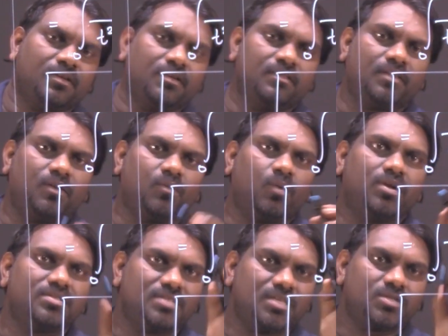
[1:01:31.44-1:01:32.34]
that what is
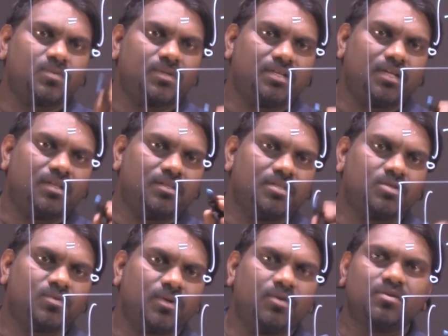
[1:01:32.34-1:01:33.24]
this one there? This
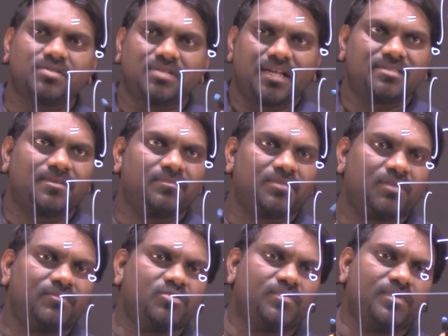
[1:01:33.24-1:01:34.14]
one looks like something
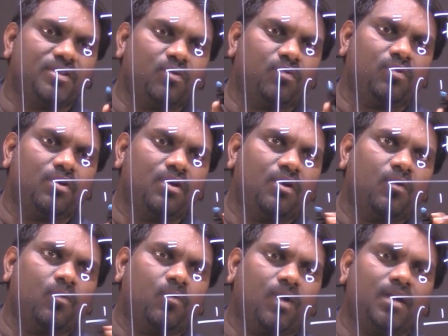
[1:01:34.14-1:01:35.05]
which we know.
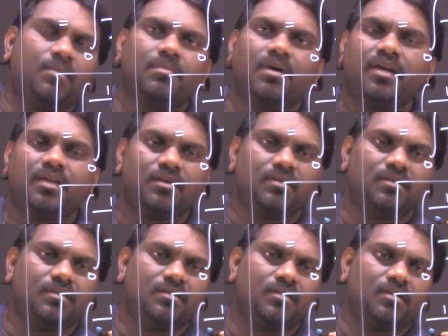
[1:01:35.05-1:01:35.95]
1 by
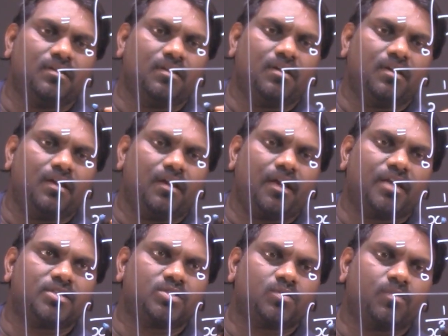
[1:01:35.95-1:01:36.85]
x
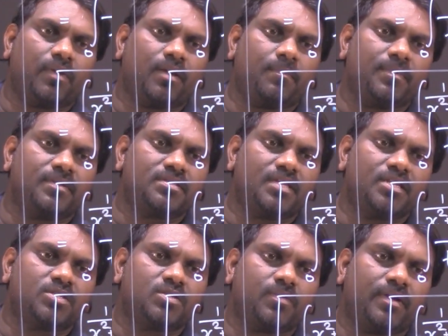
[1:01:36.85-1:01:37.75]
square plus a
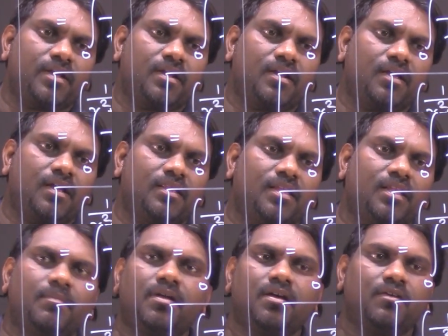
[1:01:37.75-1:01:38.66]
square. And
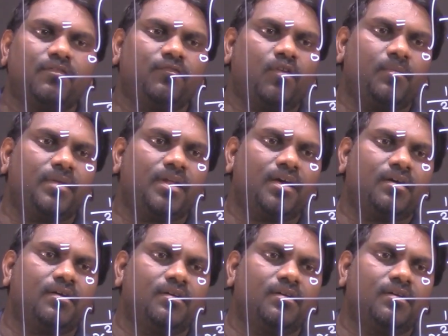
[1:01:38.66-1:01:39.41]
the formula